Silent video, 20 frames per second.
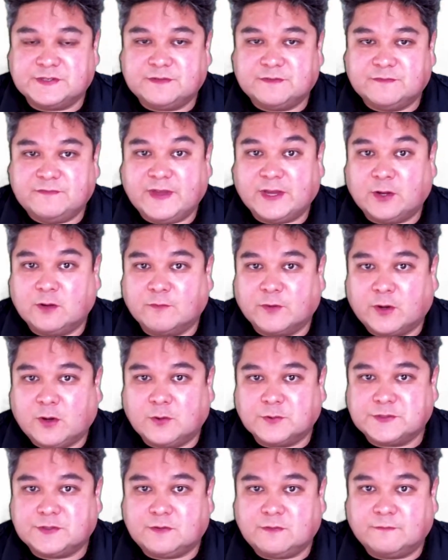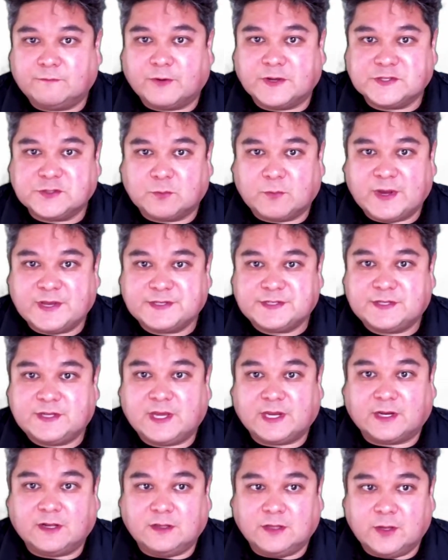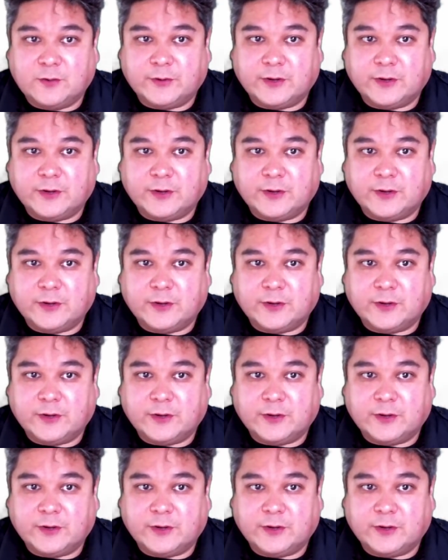Vancouver Coastal, Fraser West, and Kelowna.